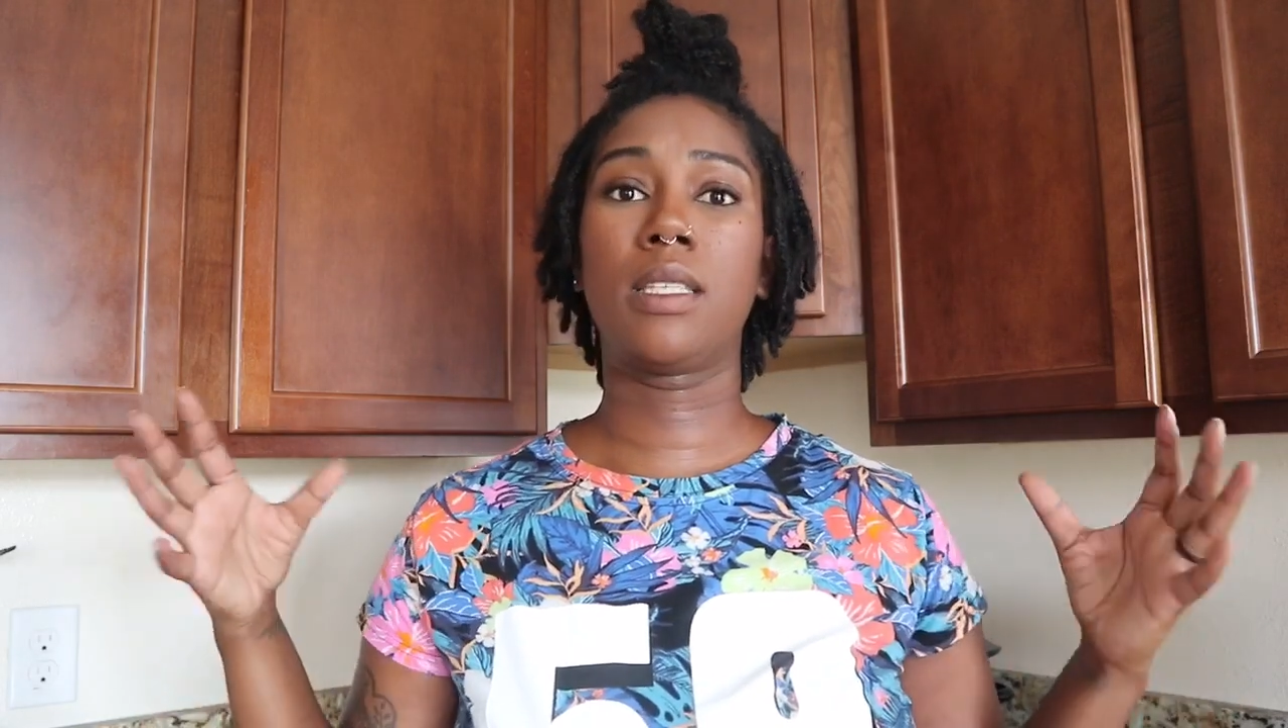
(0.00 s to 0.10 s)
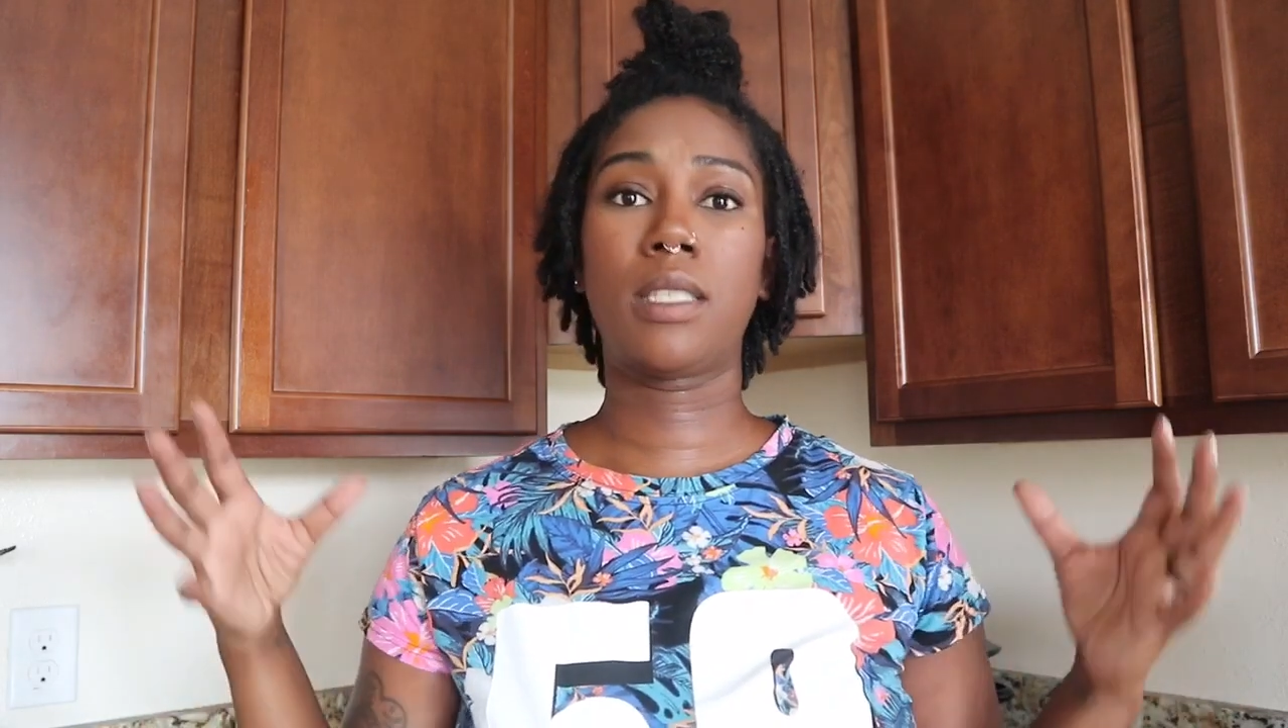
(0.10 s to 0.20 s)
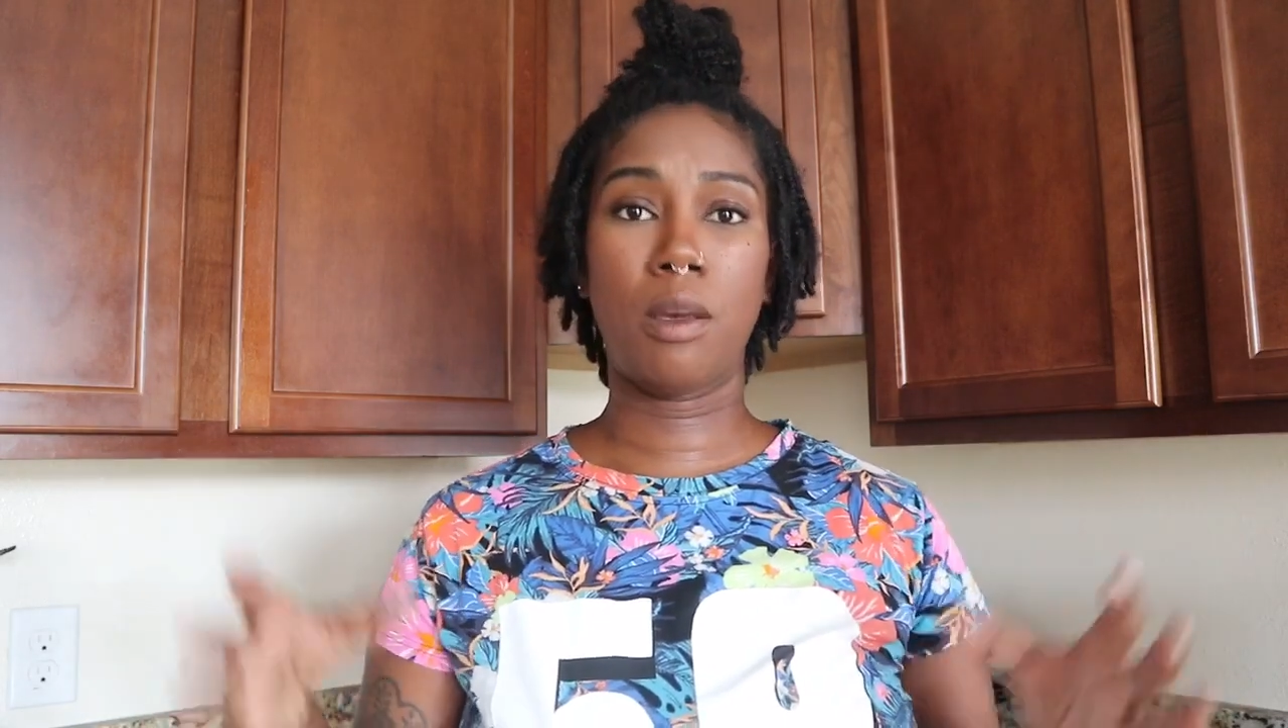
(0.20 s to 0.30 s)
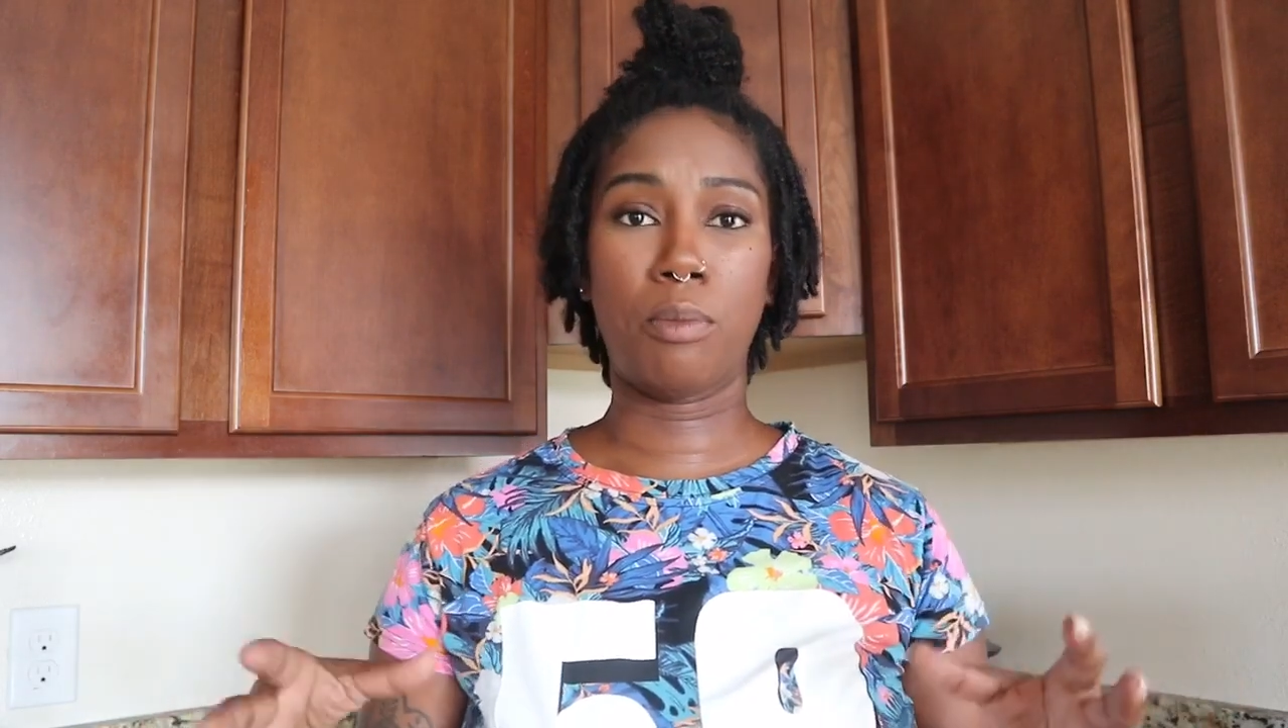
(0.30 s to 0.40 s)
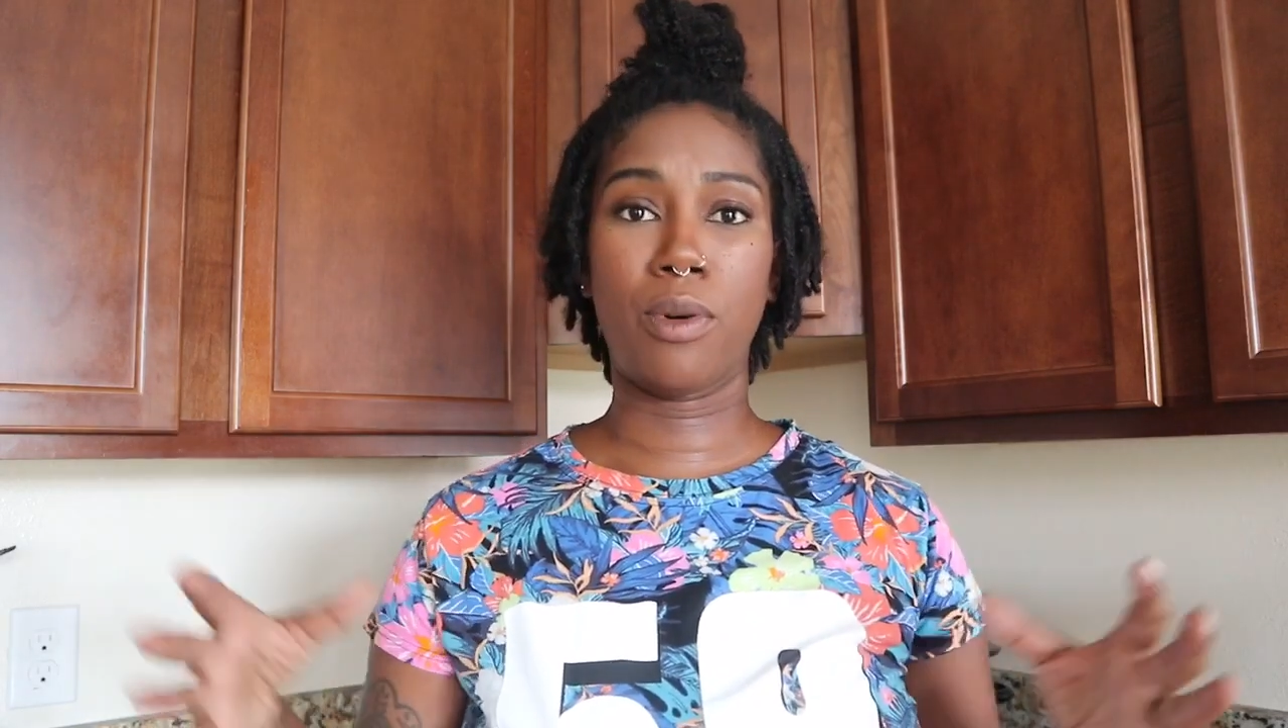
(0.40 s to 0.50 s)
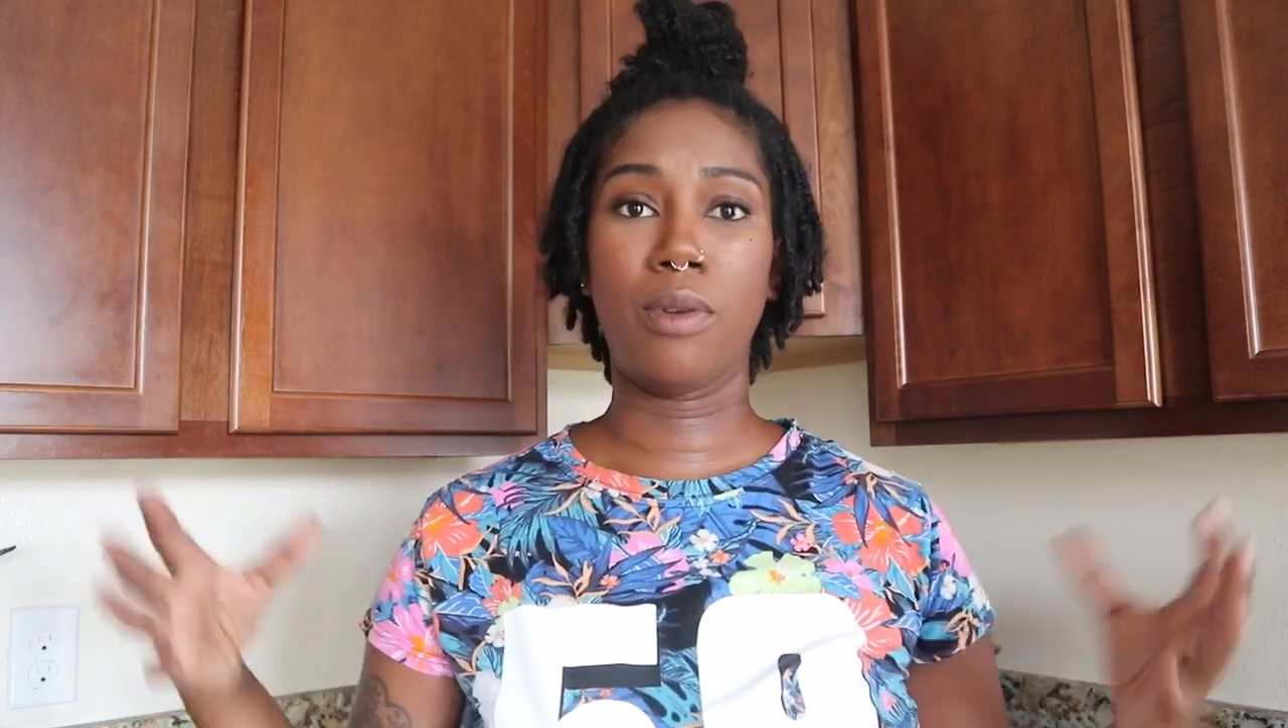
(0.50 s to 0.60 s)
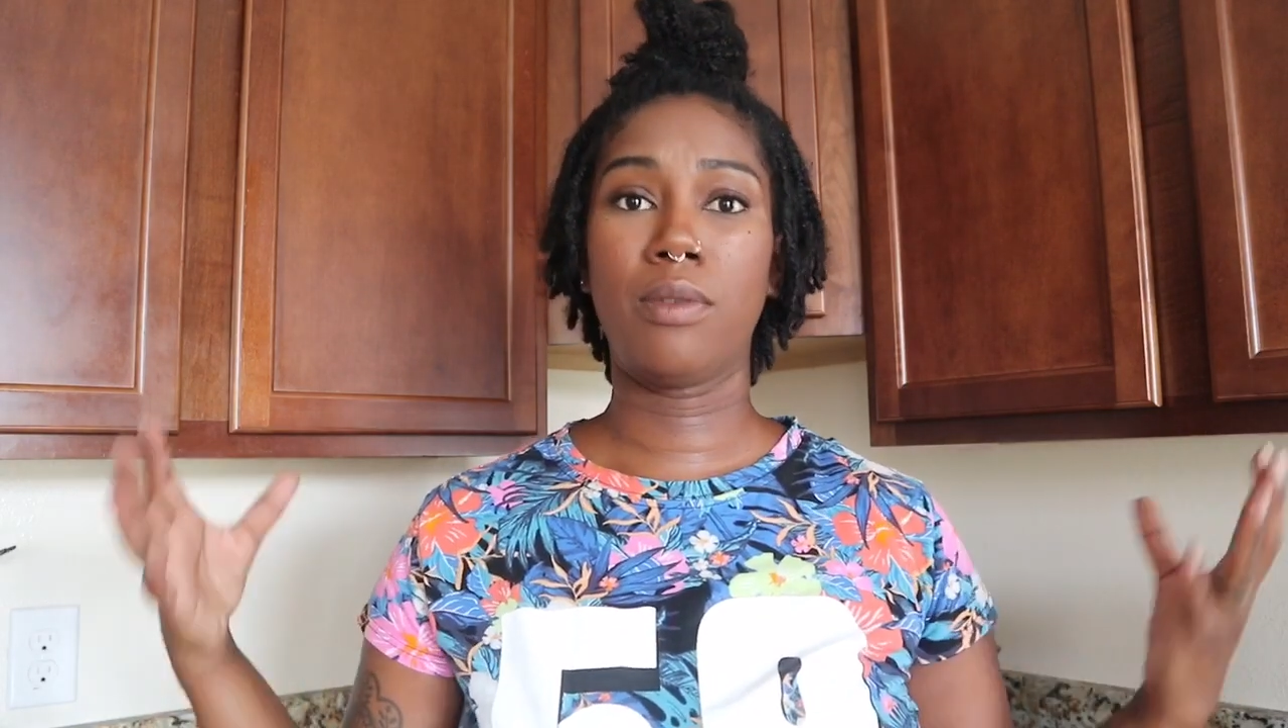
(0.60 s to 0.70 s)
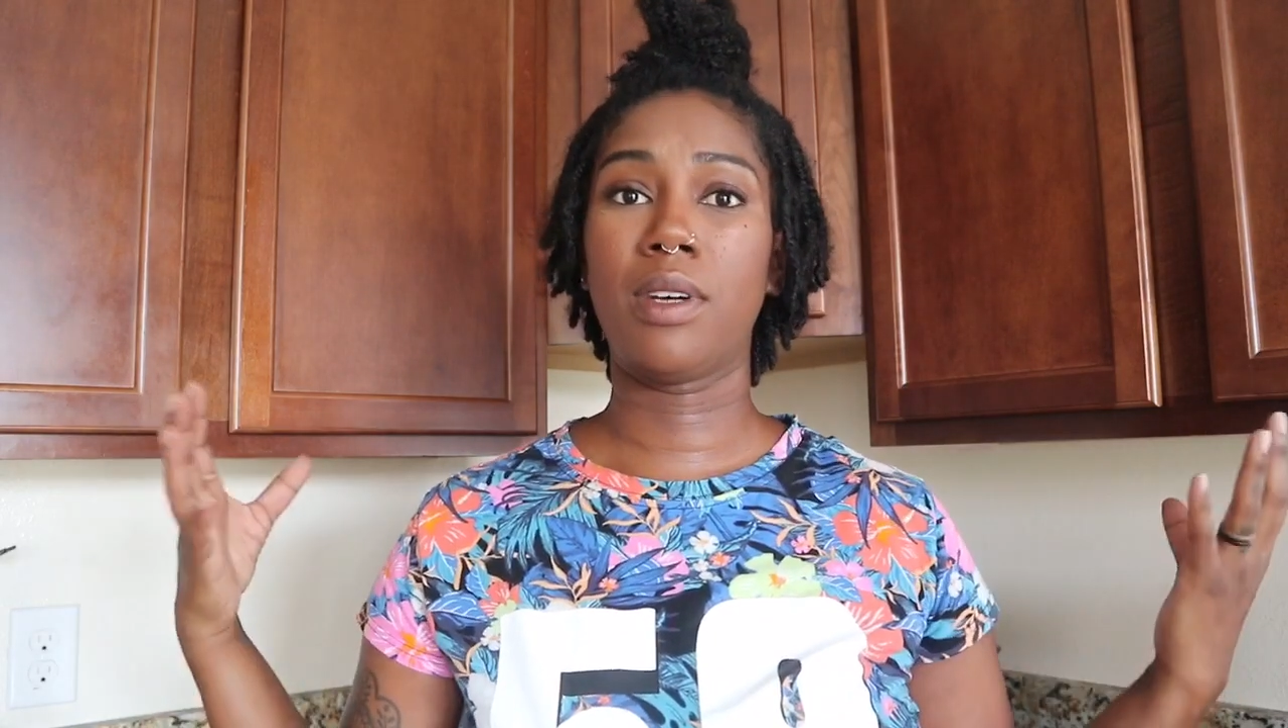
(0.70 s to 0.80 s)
simple